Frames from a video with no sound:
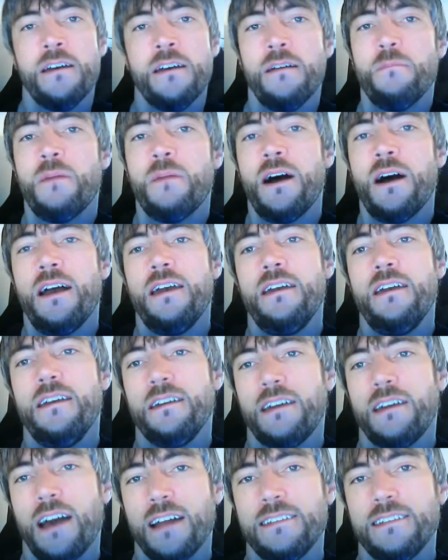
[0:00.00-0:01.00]
My
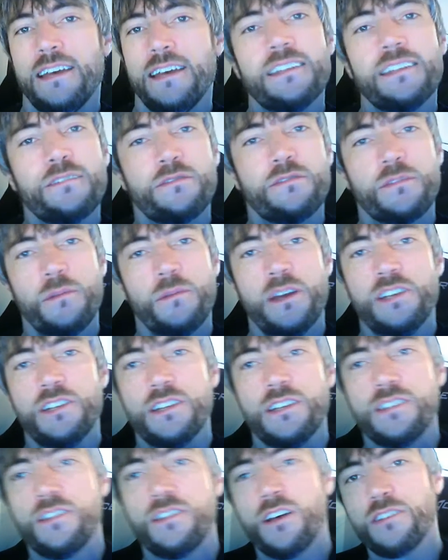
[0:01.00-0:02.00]
contact information
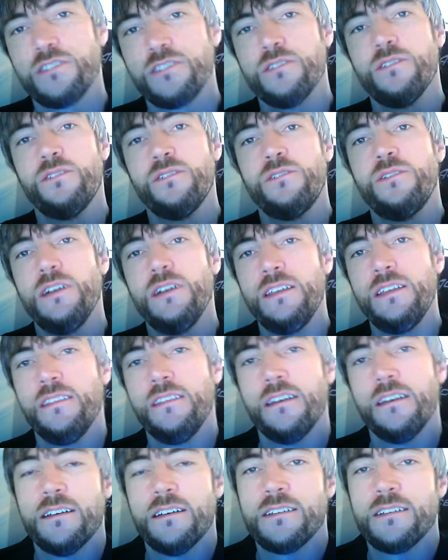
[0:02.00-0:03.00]
is also in
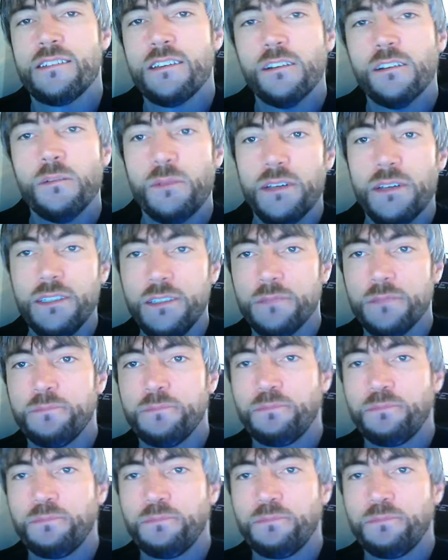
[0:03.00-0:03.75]
the syllabus.